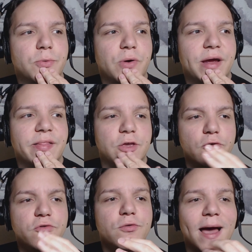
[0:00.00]
people, right? Like,
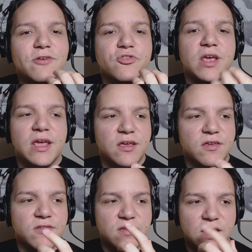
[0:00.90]
YouTube actually
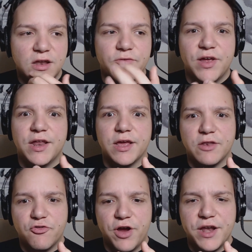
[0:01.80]
is innovating
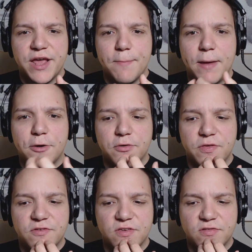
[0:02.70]
and trying to get better
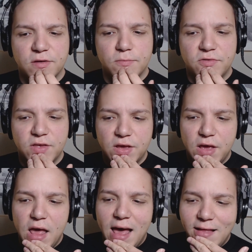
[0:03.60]
in these systems.
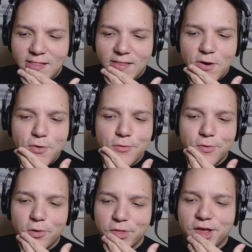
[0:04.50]

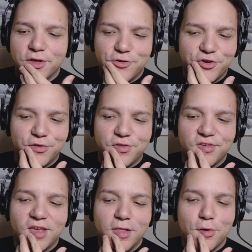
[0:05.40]
Hello, Only Claire Jones
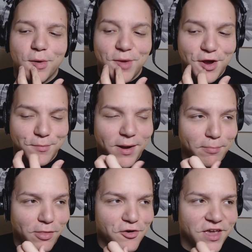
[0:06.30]
says, hello, I'm here, but
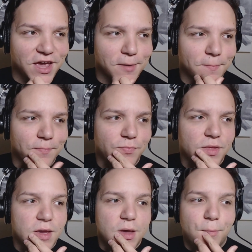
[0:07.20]
I'm lurking.
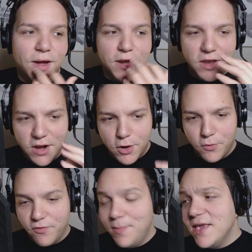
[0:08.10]
But,
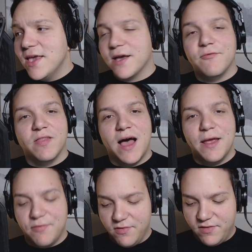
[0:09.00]
speaking of
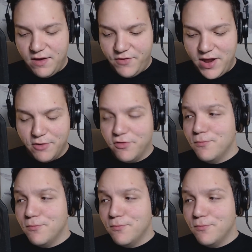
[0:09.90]
lives and stuff and how